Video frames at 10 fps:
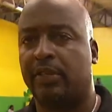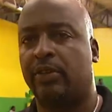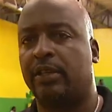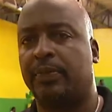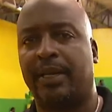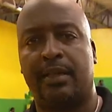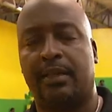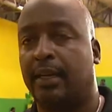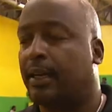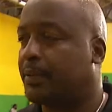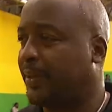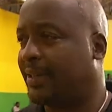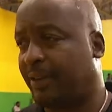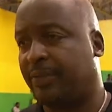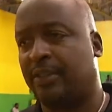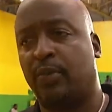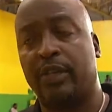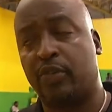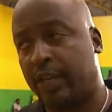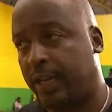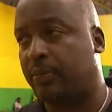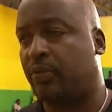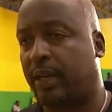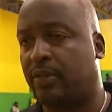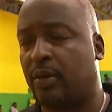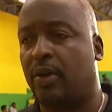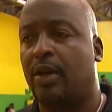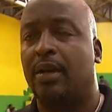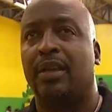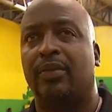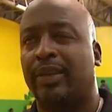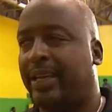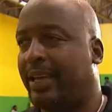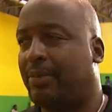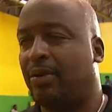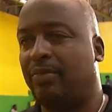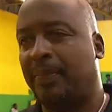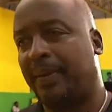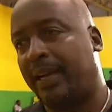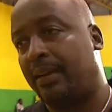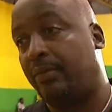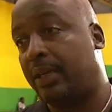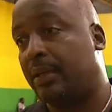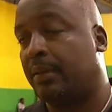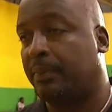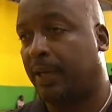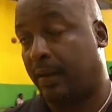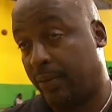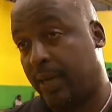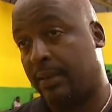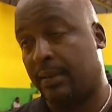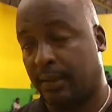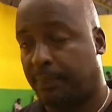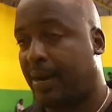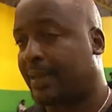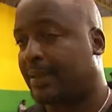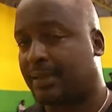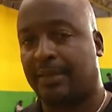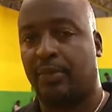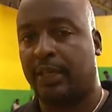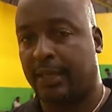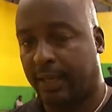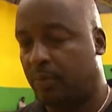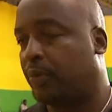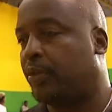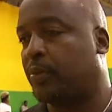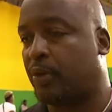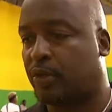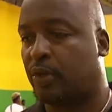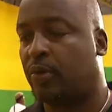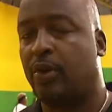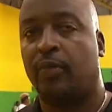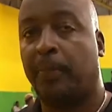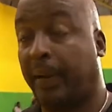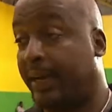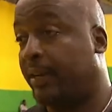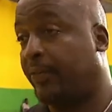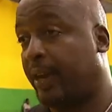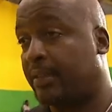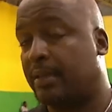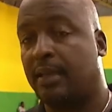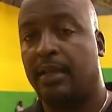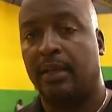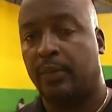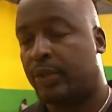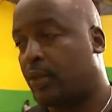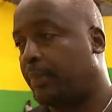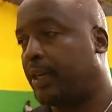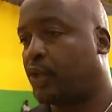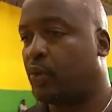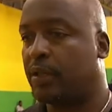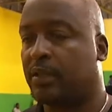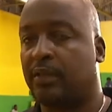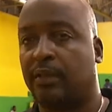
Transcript: series because it'd be tough to win 3 games straight. So we came out, we played, we had practice, and we did what we're supposed to do. We played defense. We stopped the shooters